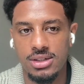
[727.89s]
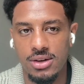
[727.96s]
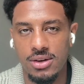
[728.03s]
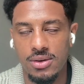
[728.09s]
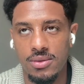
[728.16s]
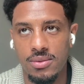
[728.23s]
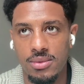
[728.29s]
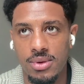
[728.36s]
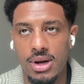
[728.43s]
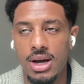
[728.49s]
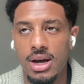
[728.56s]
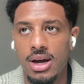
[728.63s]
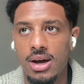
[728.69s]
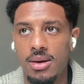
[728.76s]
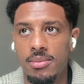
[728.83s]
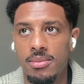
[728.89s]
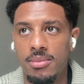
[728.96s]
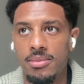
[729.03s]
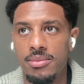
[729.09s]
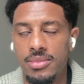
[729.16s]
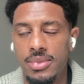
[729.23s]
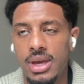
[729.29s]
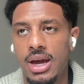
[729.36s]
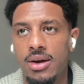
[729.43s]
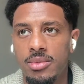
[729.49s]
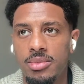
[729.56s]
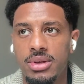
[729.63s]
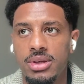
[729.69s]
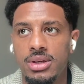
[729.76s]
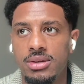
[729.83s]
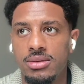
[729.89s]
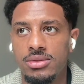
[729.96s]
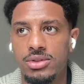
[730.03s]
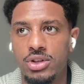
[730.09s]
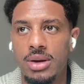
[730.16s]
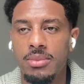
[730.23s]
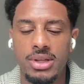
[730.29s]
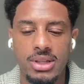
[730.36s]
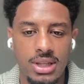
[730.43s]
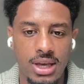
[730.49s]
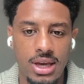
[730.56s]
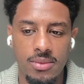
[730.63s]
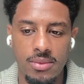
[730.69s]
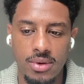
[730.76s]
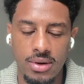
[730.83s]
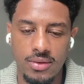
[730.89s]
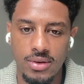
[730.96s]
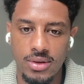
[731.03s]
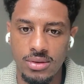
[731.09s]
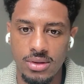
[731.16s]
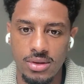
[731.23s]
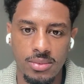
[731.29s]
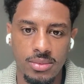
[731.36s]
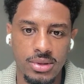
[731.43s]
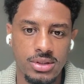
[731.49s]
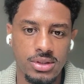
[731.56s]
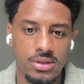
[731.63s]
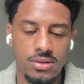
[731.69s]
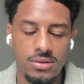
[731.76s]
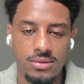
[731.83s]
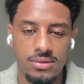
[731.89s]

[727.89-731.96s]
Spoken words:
So yeah, I would be try and make the game work for you a little bit too.